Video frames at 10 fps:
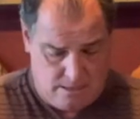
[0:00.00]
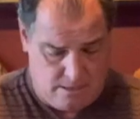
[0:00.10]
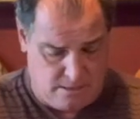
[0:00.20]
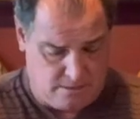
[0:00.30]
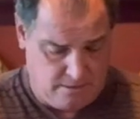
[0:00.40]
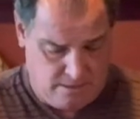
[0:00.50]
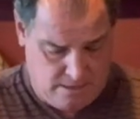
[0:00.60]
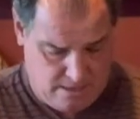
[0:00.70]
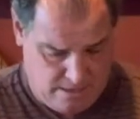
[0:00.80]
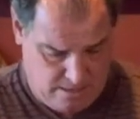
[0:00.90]
because
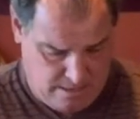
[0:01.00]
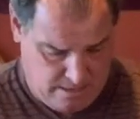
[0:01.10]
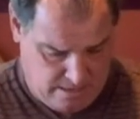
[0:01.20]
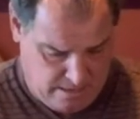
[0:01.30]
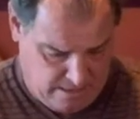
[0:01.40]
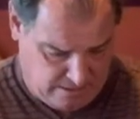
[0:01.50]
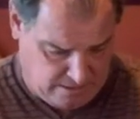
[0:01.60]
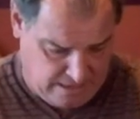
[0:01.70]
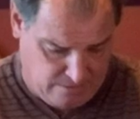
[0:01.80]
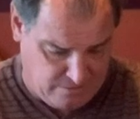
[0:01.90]

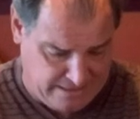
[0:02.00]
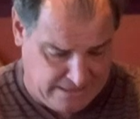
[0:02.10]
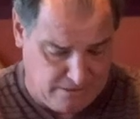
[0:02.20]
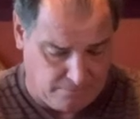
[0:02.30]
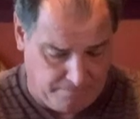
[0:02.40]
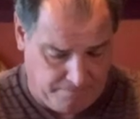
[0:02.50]
it's kind of what I do. You